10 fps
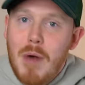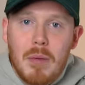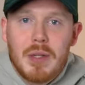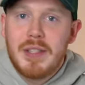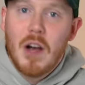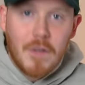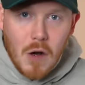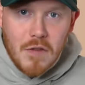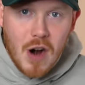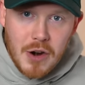probably sell for
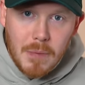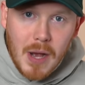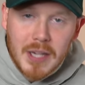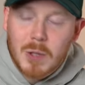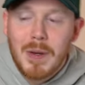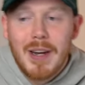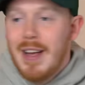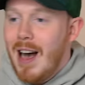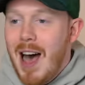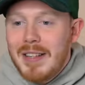over 100 bucks. But
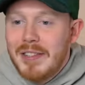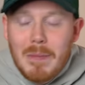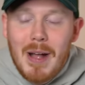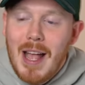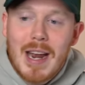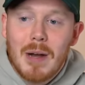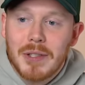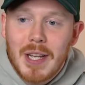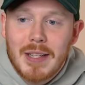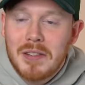honestly, in my head, I
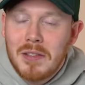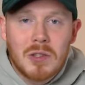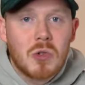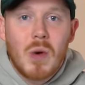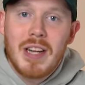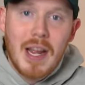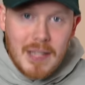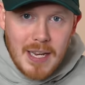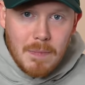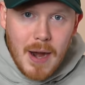was like, this is a
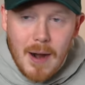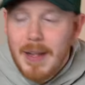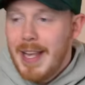2019 pair.